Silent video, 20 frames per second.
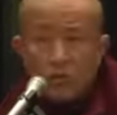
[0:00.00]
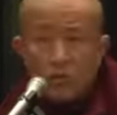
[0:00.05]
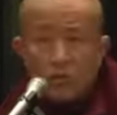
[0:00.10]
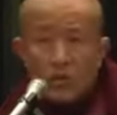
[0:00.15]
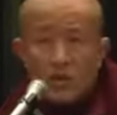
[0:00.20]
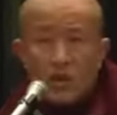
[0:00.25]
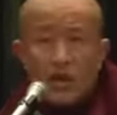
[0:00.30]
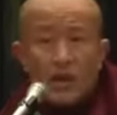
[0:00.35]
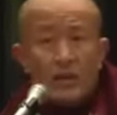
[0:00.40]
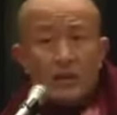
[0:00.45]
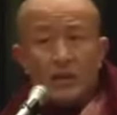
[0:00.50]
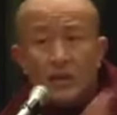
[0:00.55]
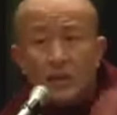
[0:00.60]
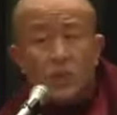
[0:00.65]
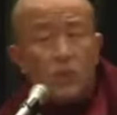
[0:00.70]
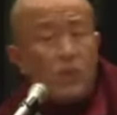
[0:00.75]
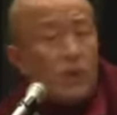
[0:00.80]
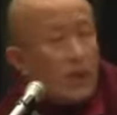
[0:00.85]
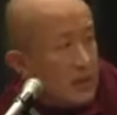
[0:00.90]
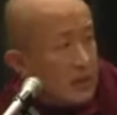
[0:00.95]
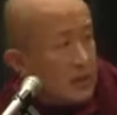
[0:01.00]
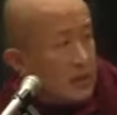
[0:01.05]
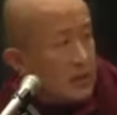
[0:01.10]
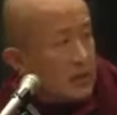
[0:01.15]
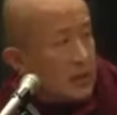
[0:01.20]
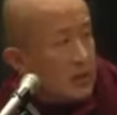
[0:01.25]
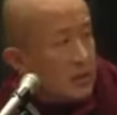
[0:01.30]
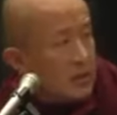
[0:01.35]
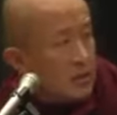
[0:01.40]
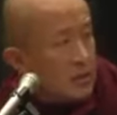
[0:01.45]
Because
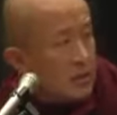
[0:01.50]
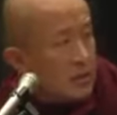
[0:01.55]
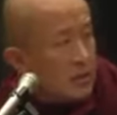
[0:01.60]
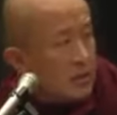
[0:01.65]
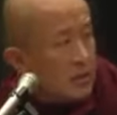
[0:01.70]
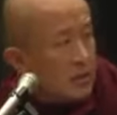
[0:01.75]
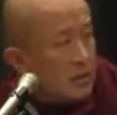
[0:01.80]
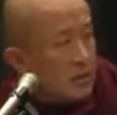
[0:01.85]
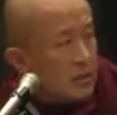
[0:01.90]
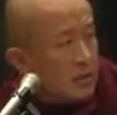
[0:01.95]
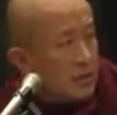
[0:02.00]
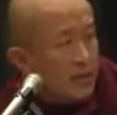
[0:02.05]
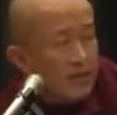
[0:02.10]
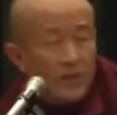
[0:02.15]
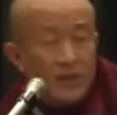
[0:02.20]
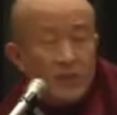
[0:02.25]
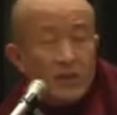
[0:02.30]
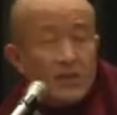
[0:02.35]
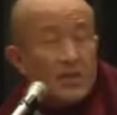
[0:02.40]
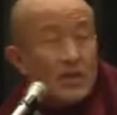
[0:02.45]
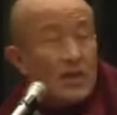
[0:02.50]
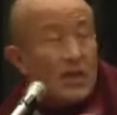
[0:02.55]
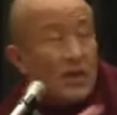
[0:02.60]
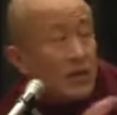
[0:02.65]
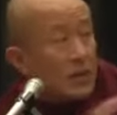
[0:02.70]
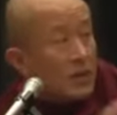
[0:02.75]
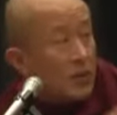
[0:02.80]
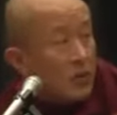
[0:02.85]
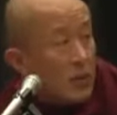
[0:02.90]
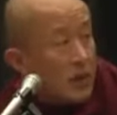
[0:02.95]
otherwise, if it is
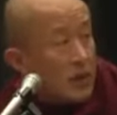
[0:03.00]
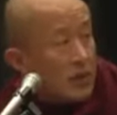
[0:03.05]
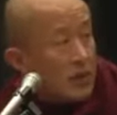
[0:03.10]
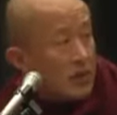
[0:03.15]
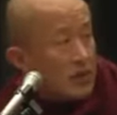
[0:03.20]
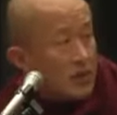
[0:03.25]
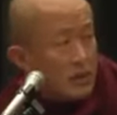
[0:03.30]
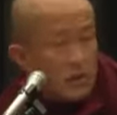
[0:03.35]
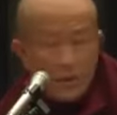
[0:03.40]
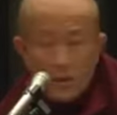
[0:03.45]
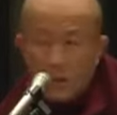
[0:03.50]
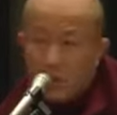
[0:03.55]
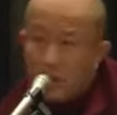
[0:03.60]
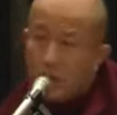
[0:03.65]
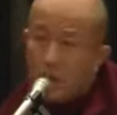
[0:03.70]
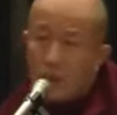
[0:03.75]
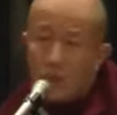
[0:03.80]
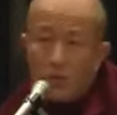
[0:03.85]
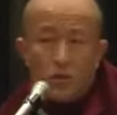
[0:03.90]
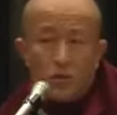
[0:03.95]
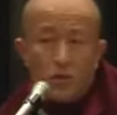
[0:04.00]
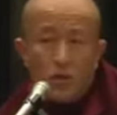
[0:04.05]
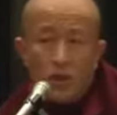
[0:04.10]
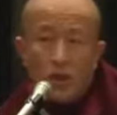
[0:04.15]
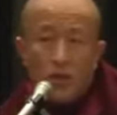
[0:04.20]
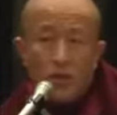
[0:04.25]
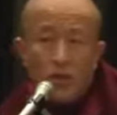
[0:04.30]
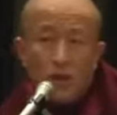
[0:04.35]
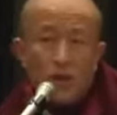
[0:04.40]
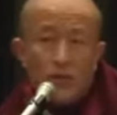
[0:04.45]
otherwise, I don't
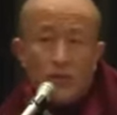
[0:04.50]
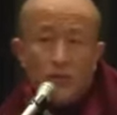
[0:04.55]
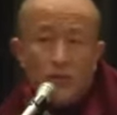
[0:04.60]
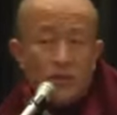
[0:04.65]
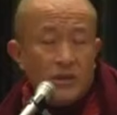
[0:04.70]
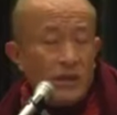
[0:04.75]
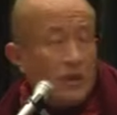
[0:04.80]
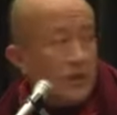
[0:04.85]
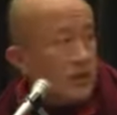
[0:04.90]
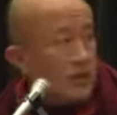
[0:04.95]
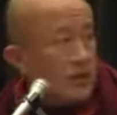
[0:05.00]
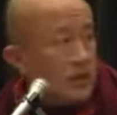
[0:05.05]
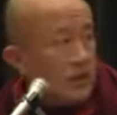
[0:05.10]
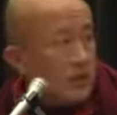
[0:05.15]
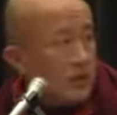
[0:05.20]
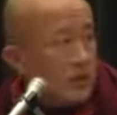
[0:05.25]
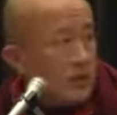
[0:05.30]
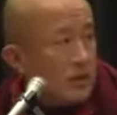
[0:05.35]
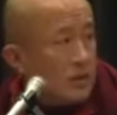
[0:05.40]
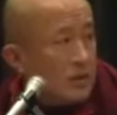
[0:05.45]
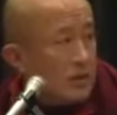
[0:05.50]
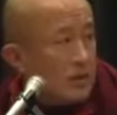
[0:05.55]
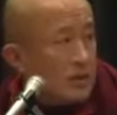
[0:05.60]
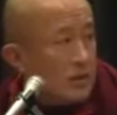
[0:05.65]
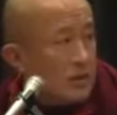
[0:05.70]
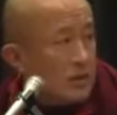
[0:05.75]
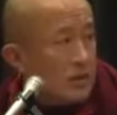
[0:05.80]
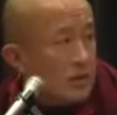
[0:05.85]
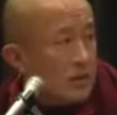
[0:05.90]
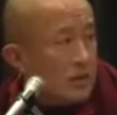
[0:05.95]
know how I will take it.
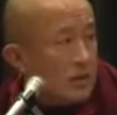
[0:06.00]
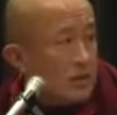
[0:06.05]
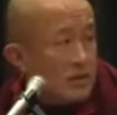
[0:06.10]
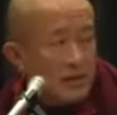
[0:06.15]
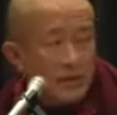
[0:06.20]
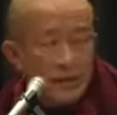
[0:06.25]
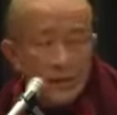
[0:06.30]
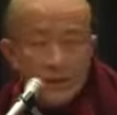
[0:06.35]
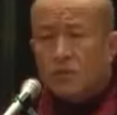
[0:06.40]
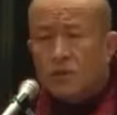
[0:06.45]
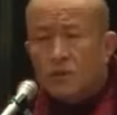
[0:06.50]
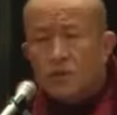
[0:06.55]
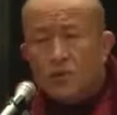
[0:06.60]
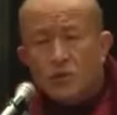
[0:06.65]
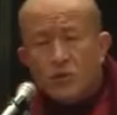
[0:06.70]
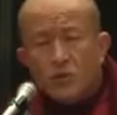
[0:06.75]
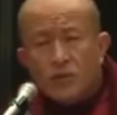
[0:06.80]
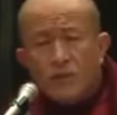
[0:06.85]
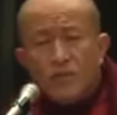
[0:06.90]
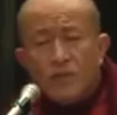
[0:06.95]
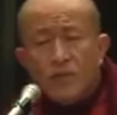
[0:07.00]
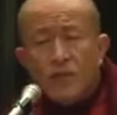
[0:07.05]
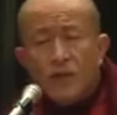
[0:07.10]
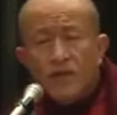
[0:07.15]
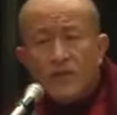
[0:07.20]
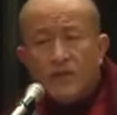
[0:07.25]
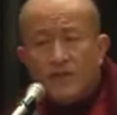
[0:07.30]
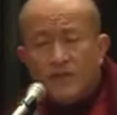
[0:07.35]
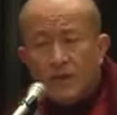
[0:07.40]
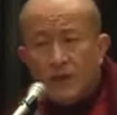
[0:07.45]
Because of
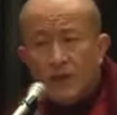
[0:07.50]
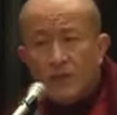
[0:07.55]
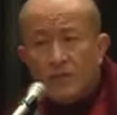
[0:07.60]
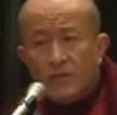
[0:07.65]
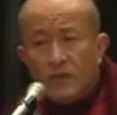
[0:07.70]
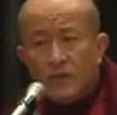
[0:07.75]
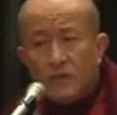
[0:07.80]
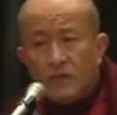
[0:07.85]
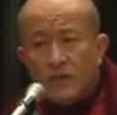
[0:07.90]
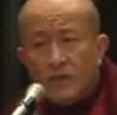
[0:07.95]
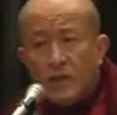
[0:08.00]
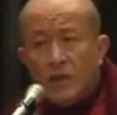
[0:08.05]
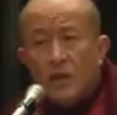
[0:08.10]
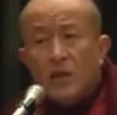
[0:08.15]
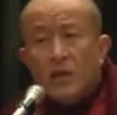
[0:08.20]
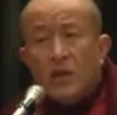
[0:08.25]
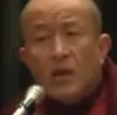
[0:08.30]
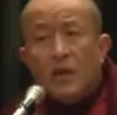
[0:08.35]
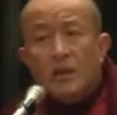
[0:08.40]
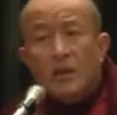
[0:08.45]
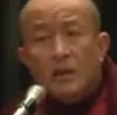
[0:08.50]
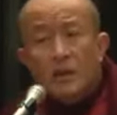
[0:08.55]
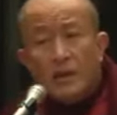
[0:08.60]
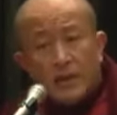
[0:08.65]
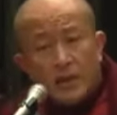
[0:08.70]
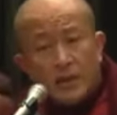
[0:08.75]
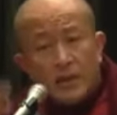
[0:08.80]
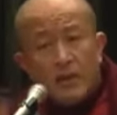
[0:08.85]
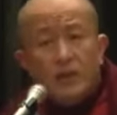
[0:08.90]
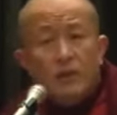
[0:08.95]
my defilement, I
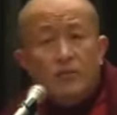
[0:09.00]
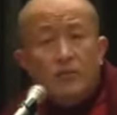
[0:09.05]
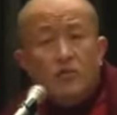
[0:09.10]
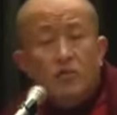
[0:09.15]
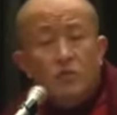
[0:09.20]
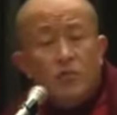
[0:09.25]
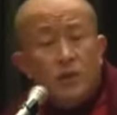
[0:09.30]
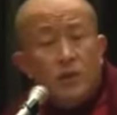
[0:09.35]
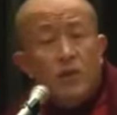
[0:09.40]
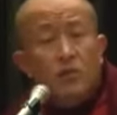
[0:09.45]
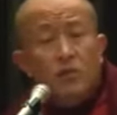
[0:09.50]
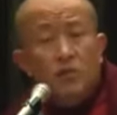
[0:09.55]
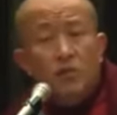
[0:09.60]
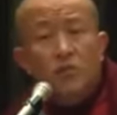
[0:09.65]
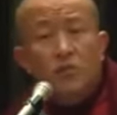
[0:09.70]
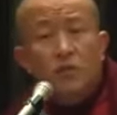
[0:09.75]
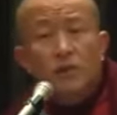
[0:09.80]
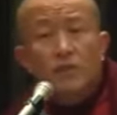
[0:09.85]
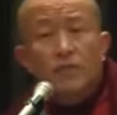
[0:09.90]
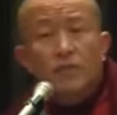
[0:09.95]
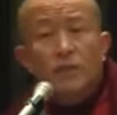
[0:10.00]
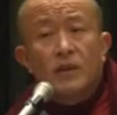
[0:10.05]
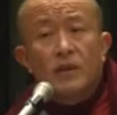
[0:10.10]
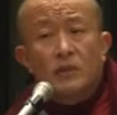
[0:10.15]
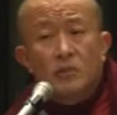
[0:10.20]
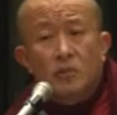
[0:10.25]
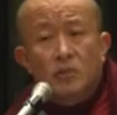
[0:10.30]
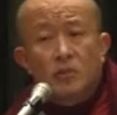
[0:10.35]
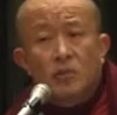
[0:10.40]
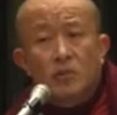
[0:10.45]
like him to be a human
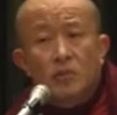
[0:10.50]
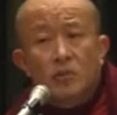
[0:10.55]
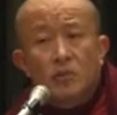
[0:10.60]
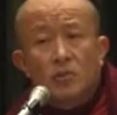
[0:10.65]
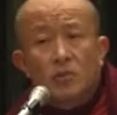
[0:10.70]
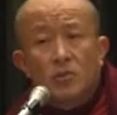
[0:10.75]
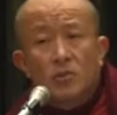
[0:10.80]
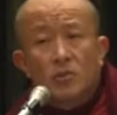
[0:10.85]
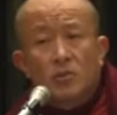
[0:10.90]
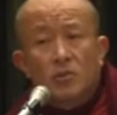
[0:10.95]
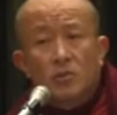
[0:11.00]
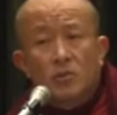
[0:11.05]
being too.